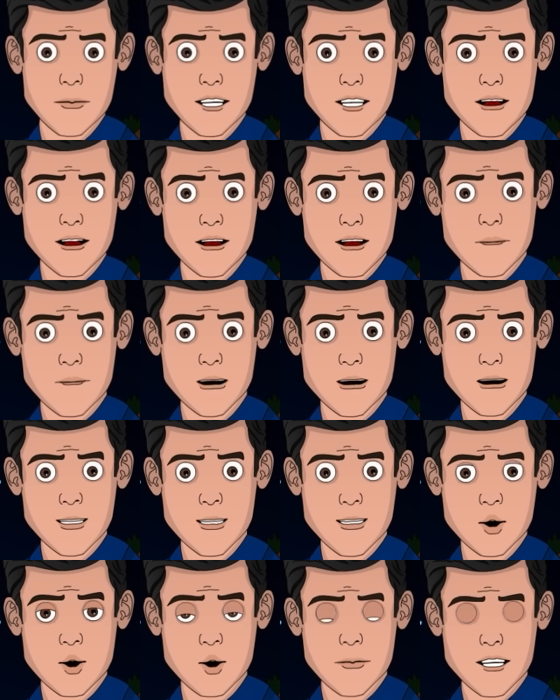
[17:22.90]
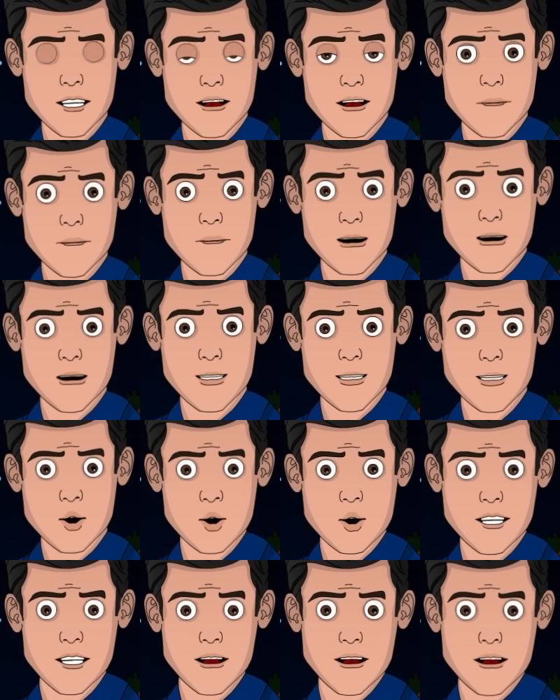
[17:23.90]
And it seems his later
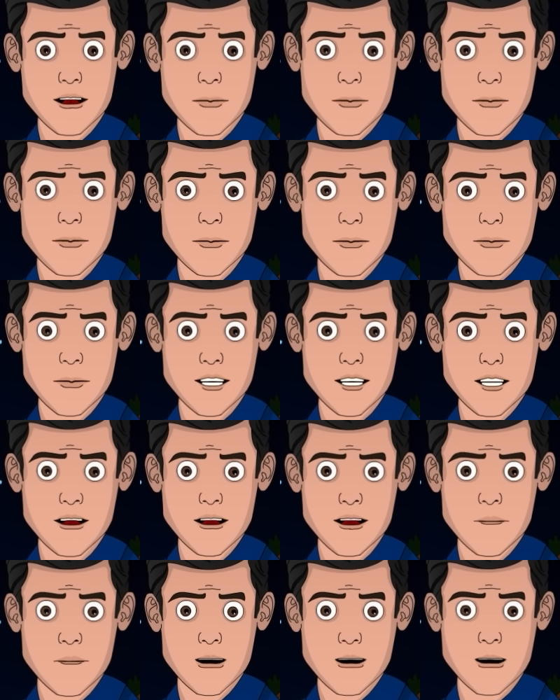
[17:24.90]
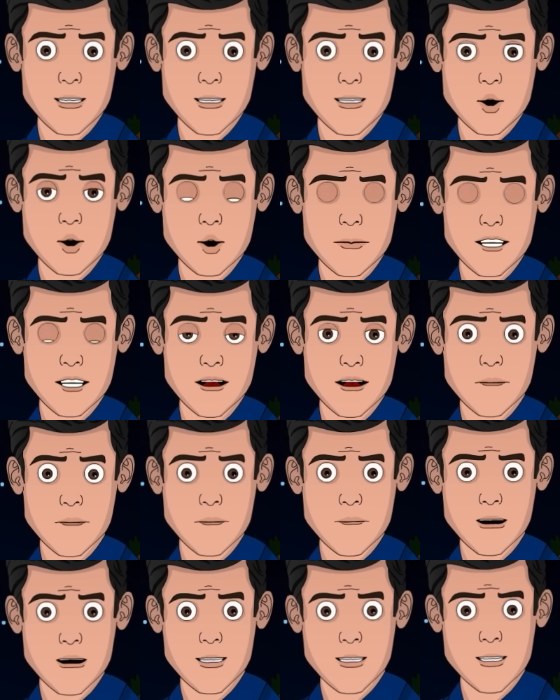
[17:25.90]
behavior is better explained
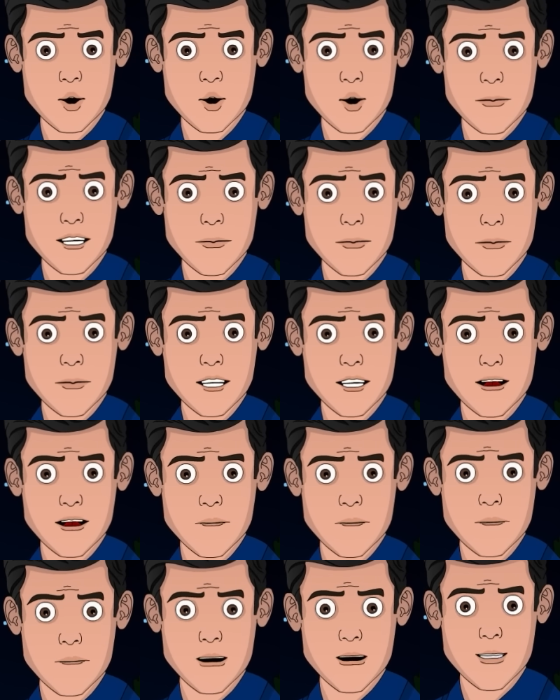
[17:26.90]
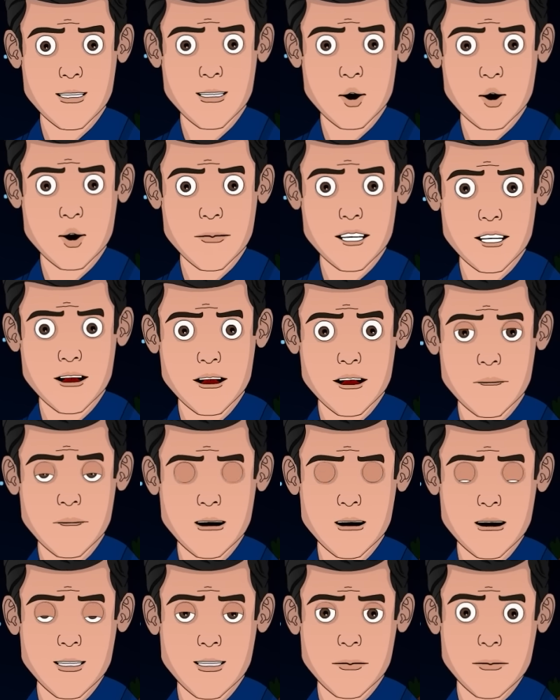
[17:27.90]
by an event which occurred back in the
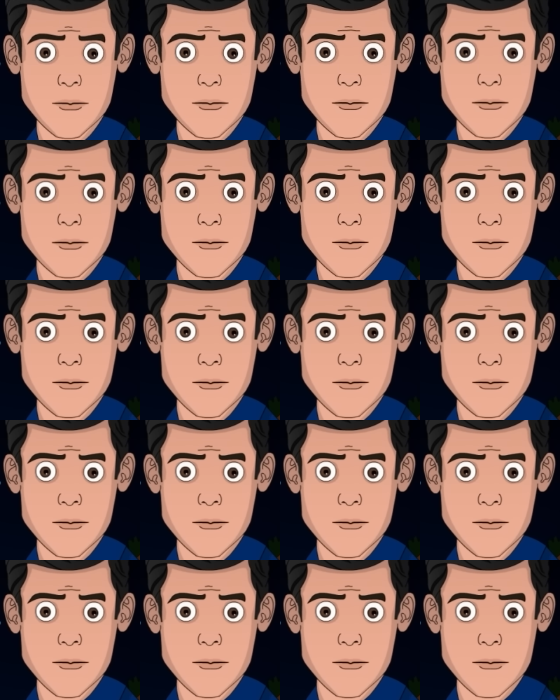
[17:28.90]
States.